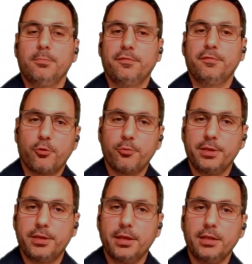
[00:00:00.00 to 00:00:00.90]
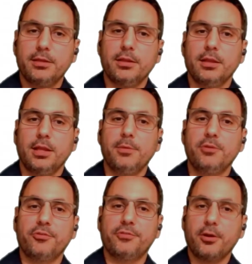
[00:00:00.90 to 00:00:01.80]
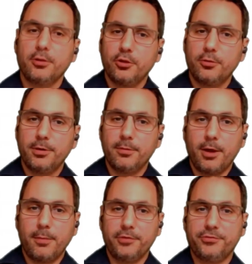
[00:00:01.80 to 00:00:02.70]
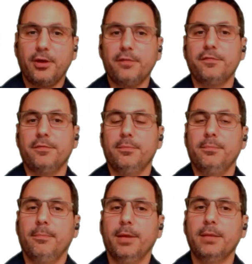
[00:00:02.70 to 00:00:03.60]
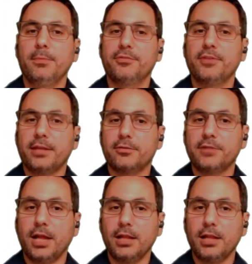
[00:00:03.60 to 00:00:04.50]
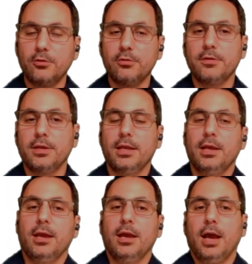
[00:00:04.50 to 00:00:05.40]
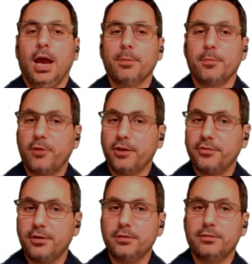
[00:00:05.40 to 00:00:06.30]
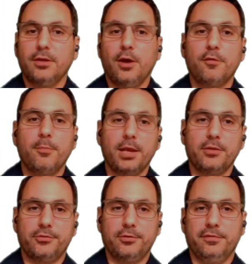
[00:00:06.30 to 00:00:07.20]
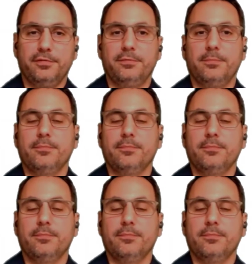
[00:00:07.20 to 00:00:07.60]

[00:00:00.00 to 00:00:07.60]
Before we begin, let me just tell you a little bit about myself. My name is Nectar Daloglou. I'm the president of OmegaServe.